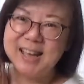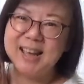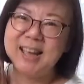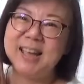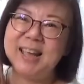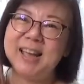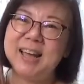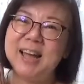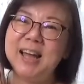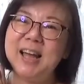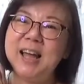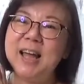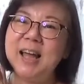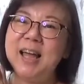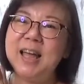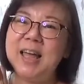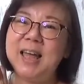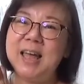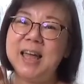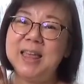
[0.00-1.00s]
yeah,
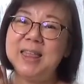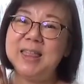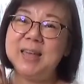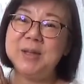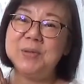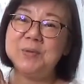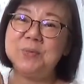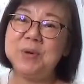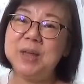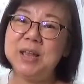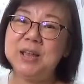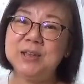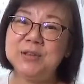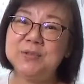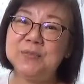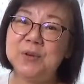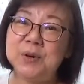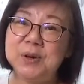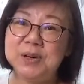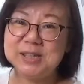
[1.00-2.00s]
and then wait
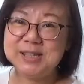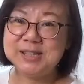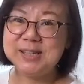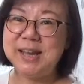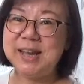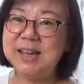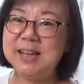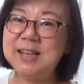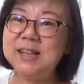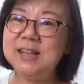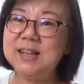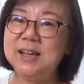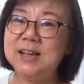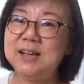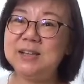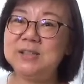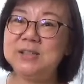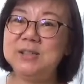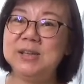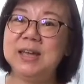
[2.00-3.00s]
for a sale
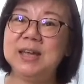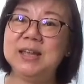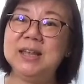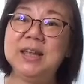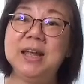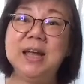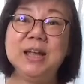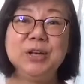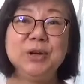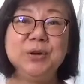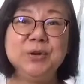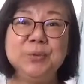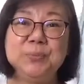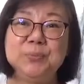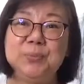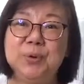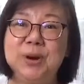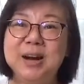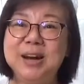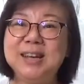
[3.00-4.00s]
to get it at a good
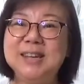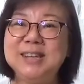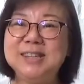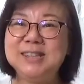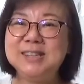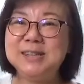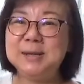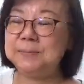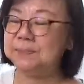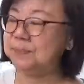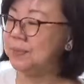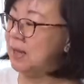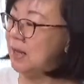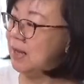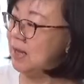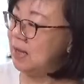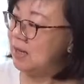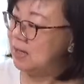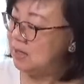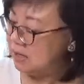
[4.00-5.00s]
price.
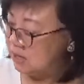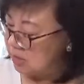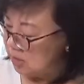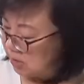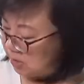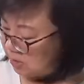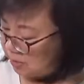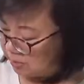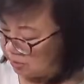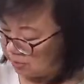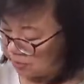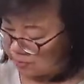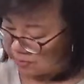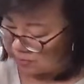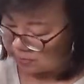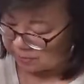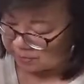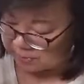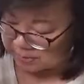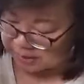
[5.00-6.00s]
So
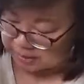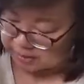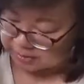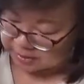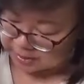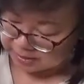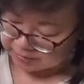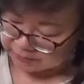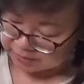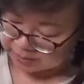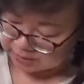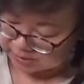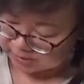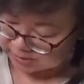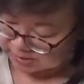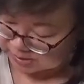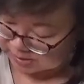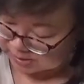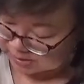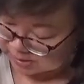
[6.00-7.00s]
there you have
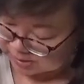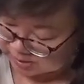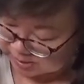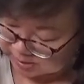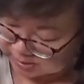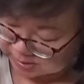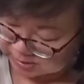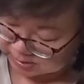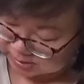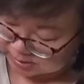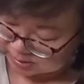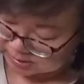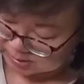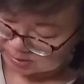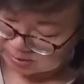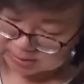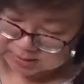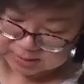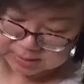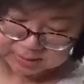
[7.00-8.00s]
it,
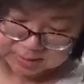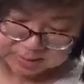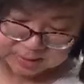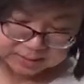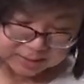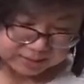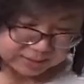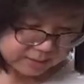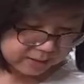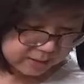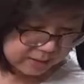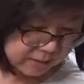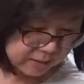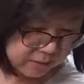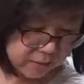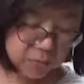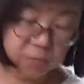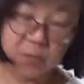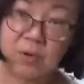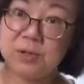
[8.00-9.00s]

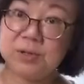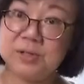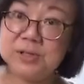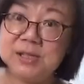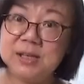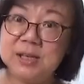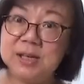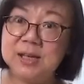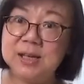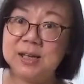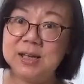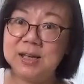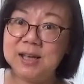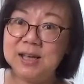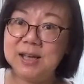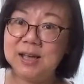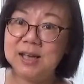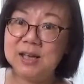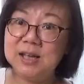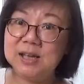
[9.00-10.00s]
the Walter
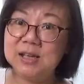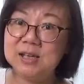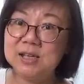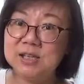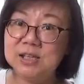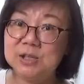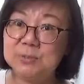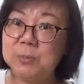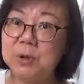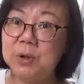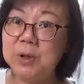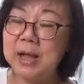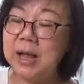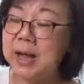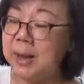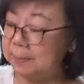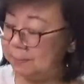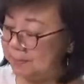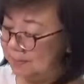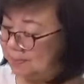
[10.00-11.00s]
small harp.